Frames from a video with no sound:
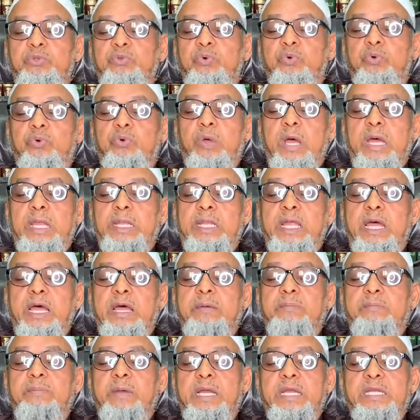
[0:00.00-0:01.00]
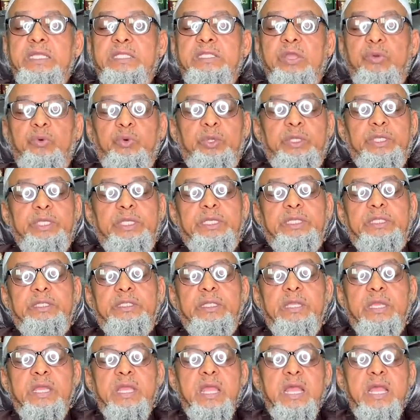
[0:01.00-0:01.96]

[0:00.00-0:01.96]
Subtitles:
to Allah by Tawheed